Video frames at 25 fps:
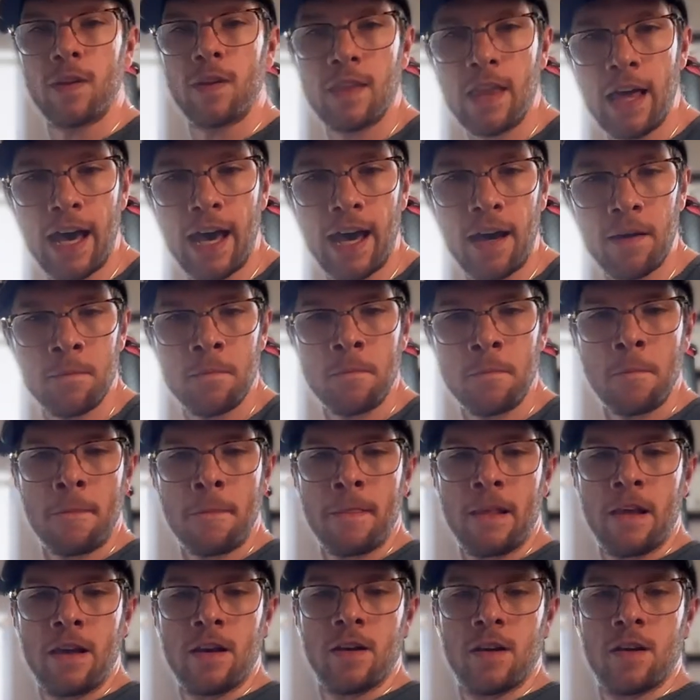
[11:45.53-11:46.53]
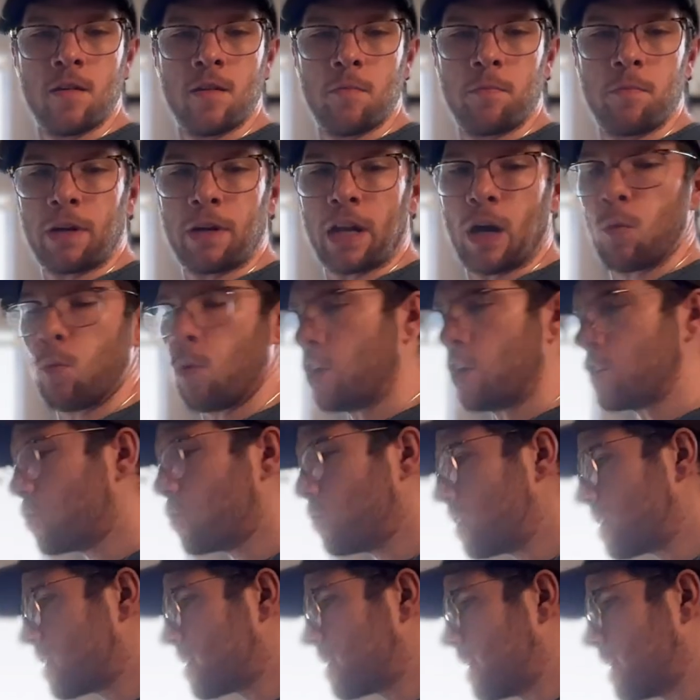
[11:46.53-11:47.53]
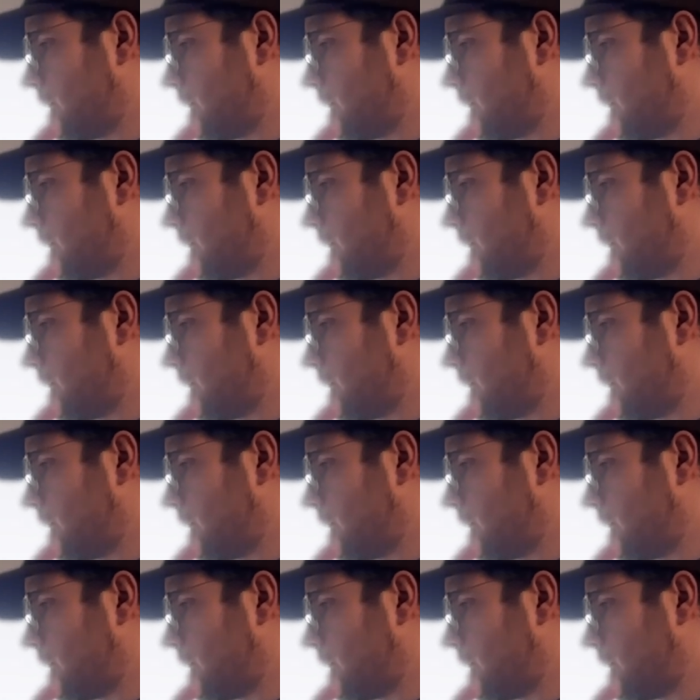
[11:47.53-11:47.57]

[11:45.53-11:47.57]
that, but I want you to sit